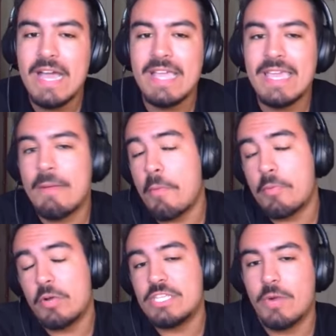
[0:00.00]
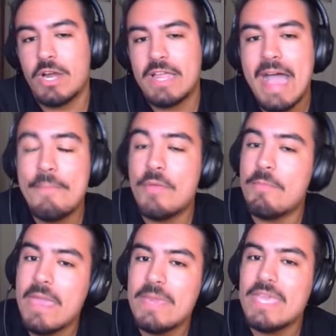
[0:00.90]
Again, I'm a pretty smart guy, but
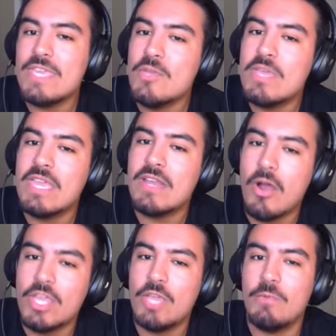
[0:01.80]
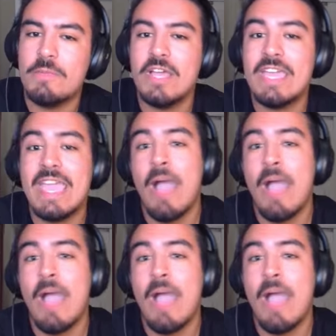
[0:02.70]
maybe you can argue with me, okay?